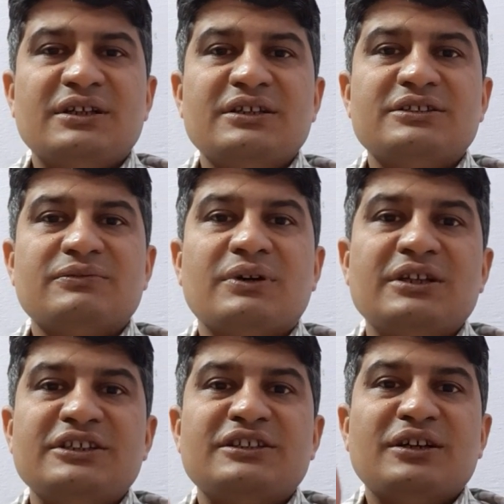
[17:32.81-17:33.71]
that is, one
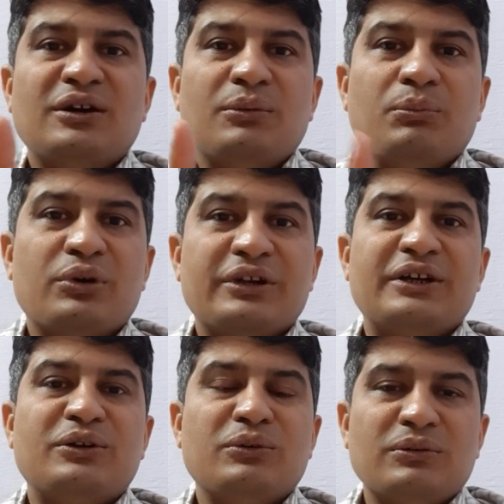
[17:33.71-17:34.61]
is
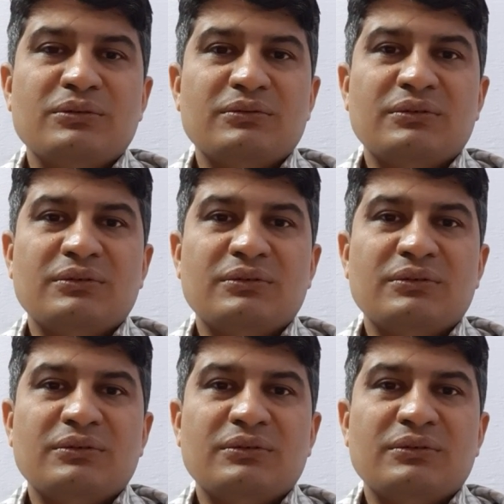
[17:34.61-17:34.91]
potato,